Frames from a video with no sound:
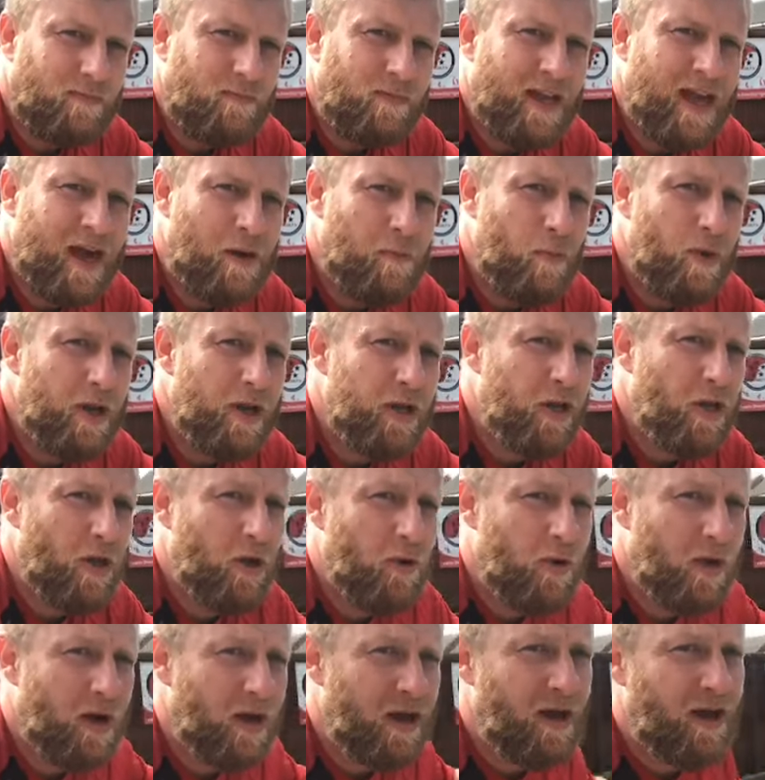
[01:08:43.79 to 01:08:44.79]
Can we
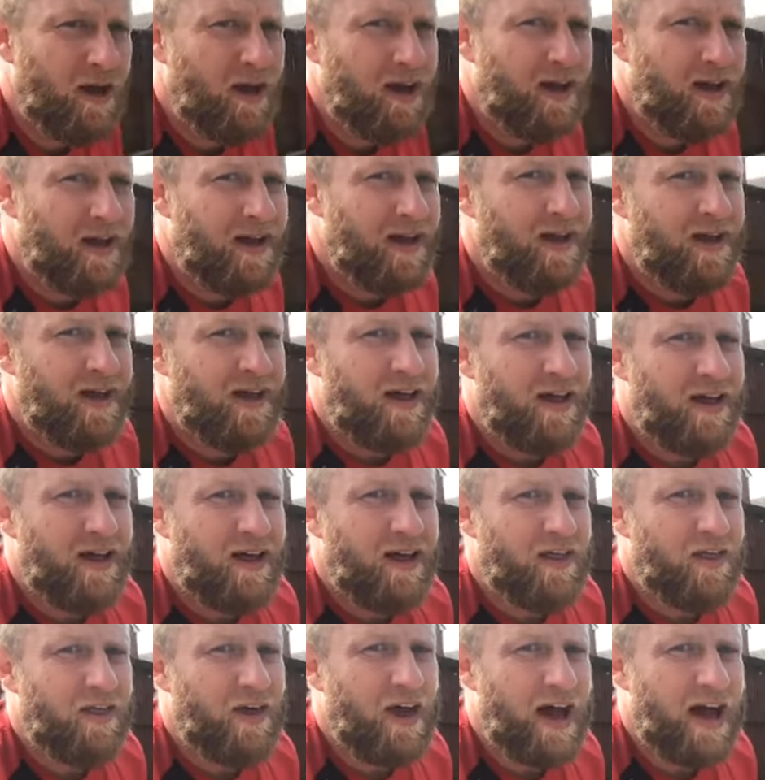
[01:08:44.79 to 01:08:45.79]
do
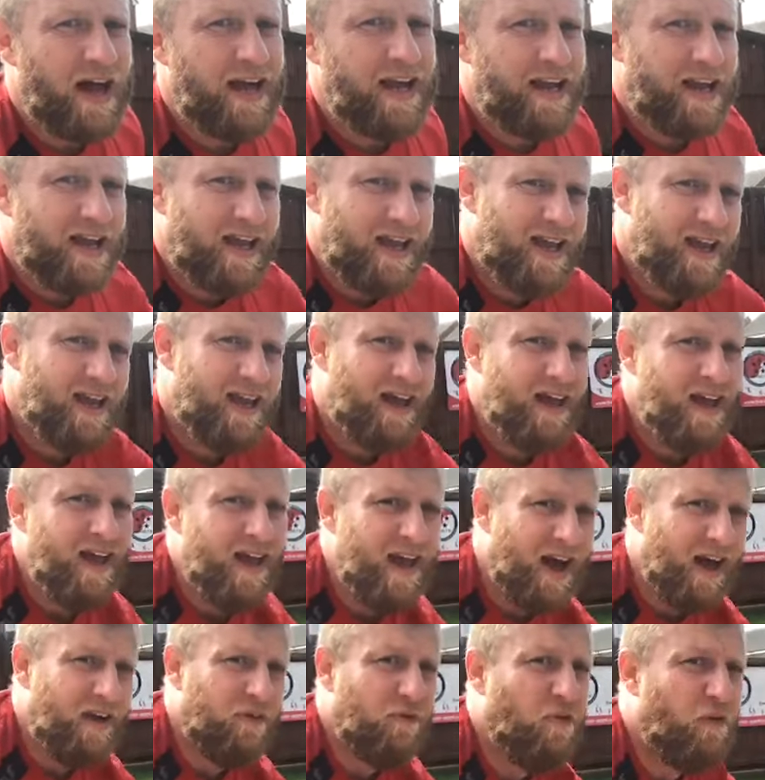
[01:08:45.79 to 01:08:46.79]
thigh
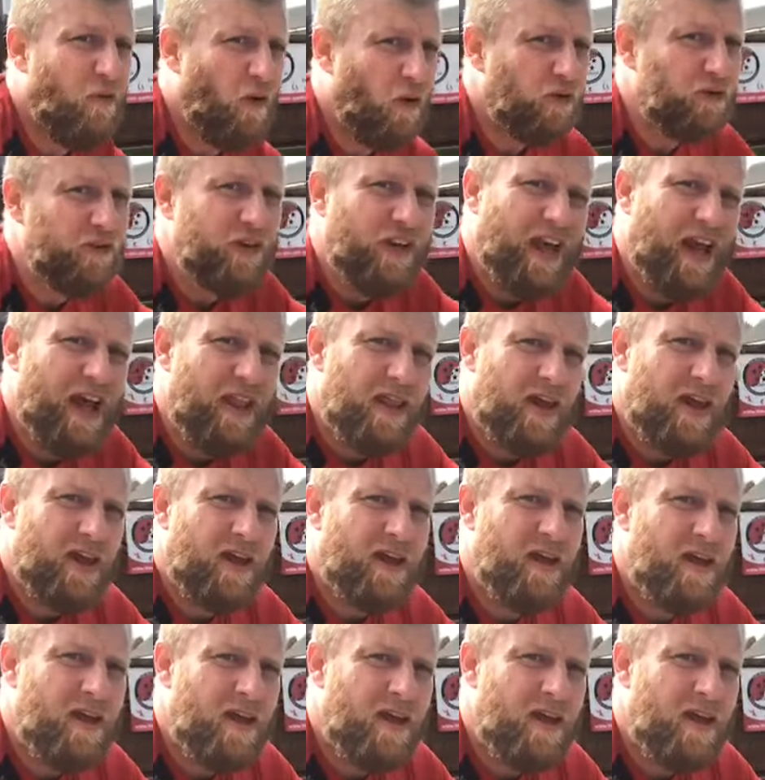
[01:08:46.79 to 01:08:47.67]
and foot together?